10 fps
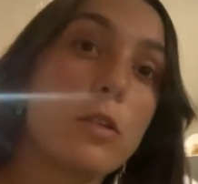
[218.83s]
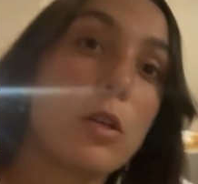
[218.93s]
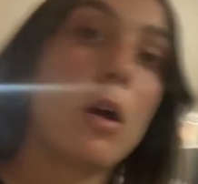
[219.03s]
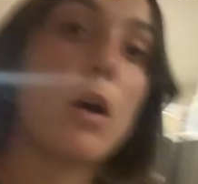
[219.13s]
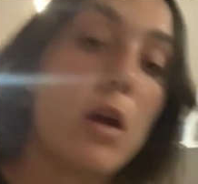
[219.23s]

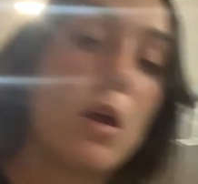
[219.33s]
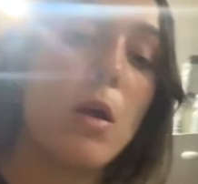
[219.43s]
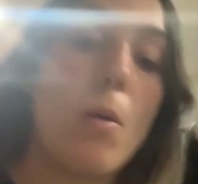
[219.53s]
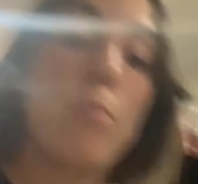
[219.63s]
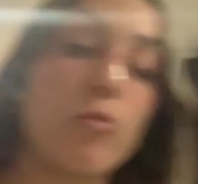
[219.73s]
some
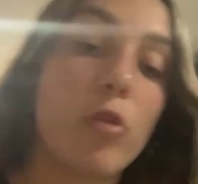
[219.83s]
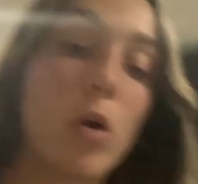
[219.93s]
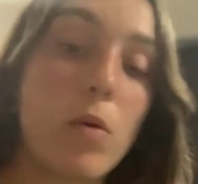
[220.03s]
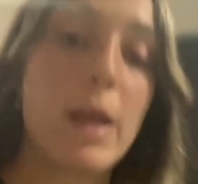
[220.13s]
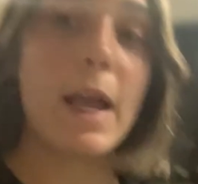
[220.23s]

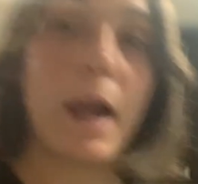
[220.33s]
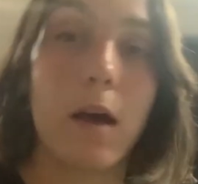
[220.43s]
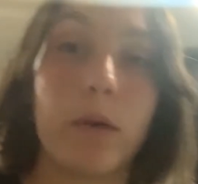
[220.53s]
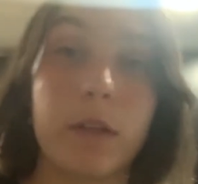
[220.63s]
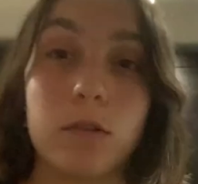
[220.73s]
rolling out
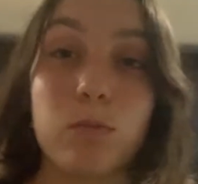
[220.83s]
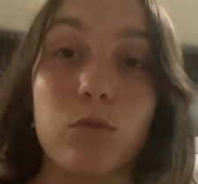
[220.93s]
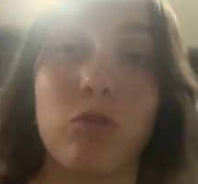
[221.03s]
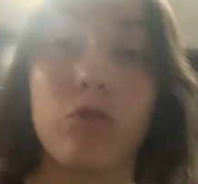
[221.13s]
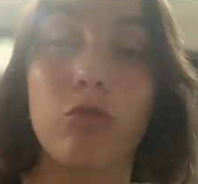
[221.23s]
and some
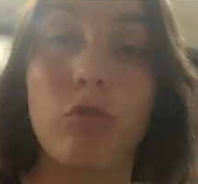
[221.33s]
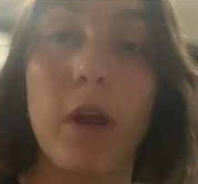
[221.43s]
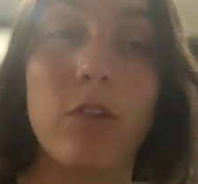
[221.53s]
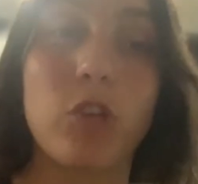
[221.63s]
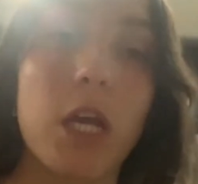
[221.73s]

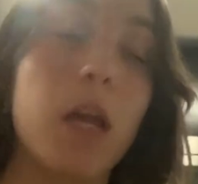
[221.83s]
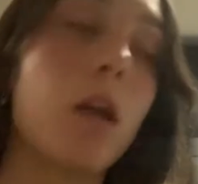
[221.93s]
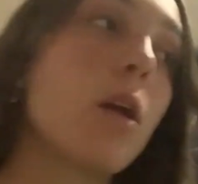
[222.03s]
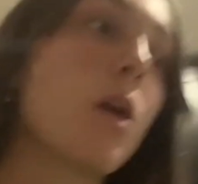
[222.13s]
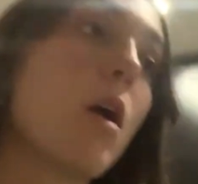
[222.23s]
stretching.